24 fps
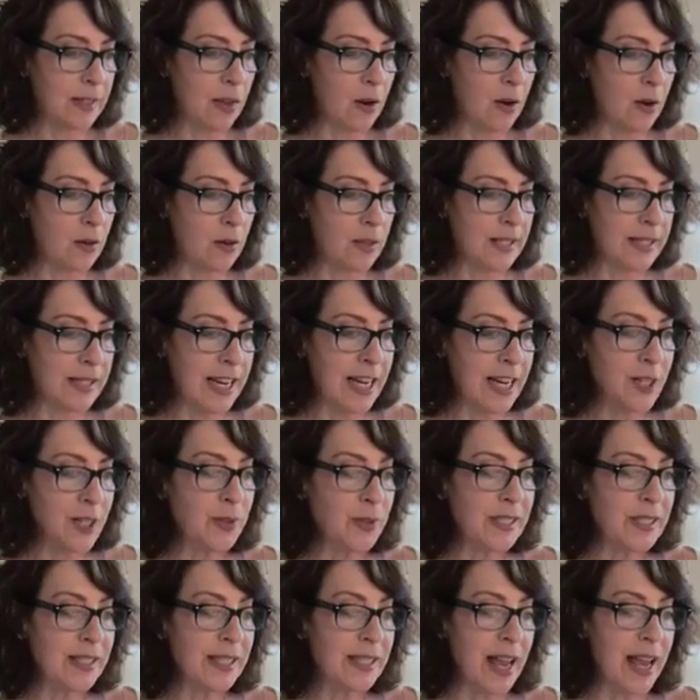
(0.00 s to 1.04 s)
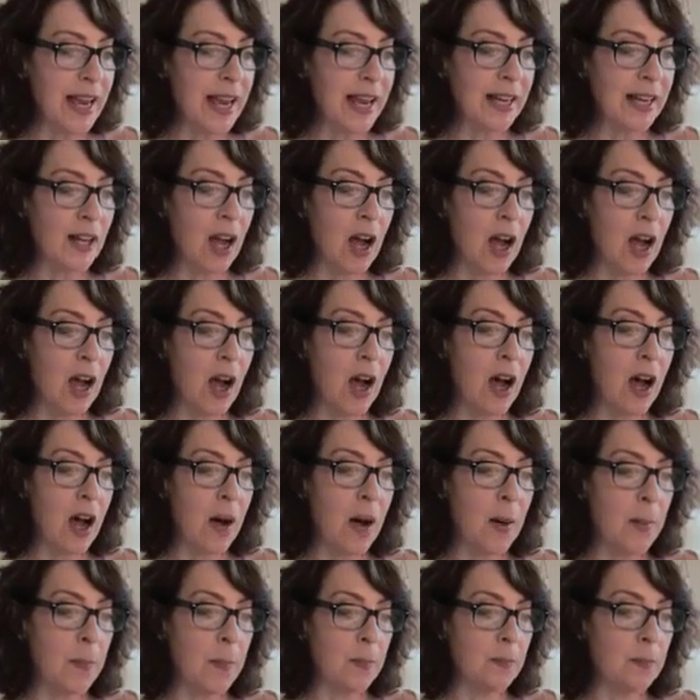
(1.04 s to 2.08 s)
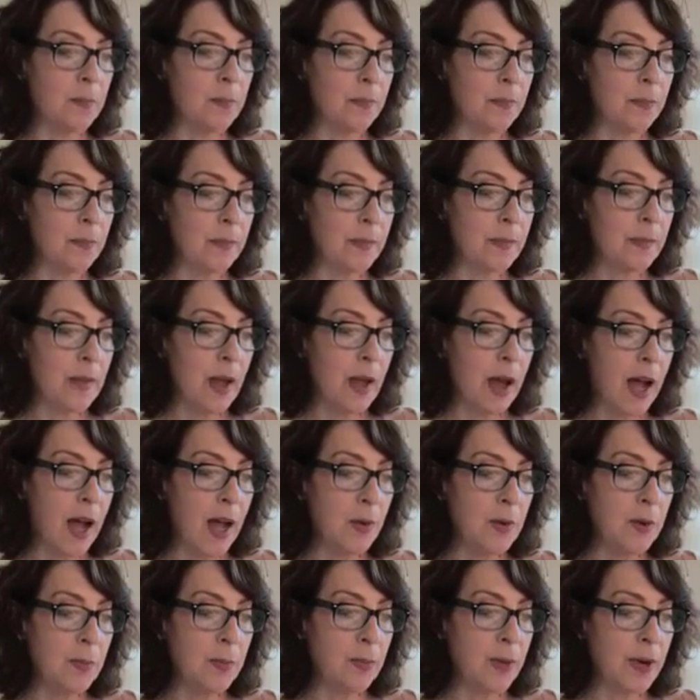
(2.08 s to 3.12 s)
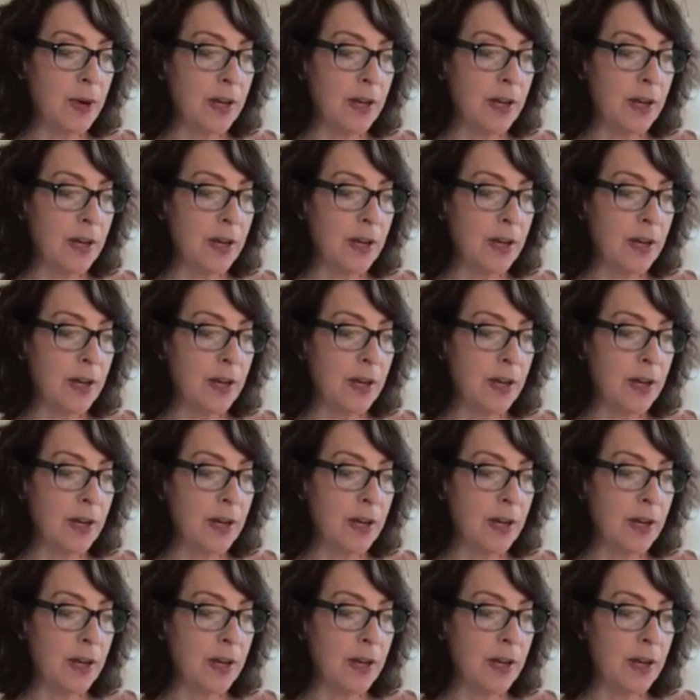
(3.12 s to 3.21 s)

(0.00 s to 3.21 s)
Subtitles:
So Sandra is saying, I